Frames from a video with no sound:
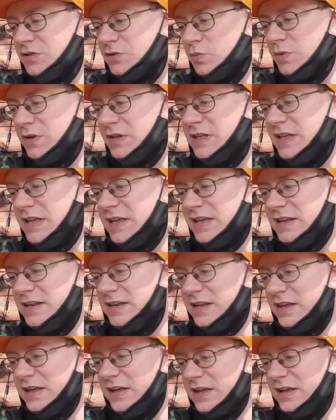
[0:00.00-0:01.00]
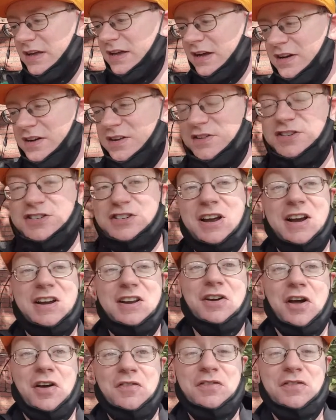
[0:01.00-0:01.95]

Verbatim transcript: do we get another shiny